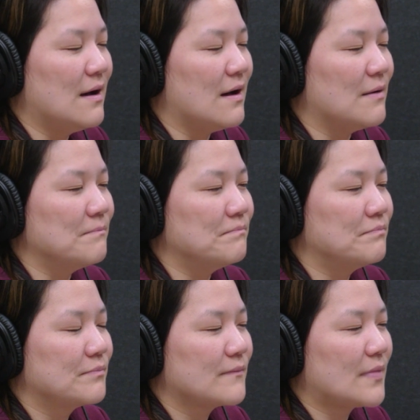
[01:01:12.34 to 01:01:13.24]

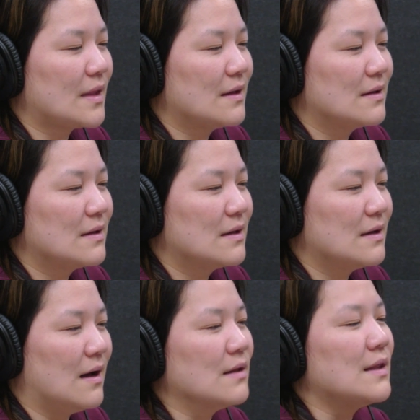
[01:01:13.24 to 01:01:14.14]

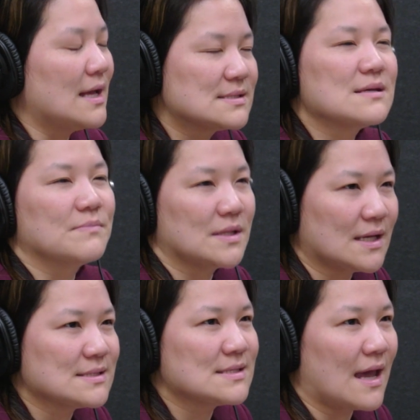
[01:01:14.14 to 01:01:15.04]
unless something
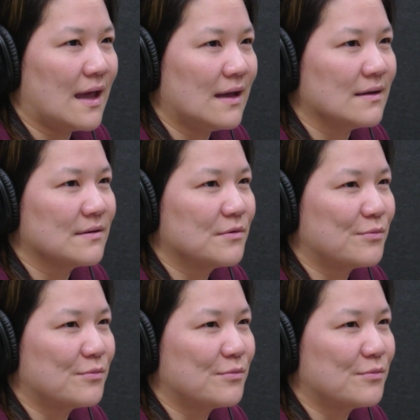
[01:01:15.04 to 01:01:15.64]
they say,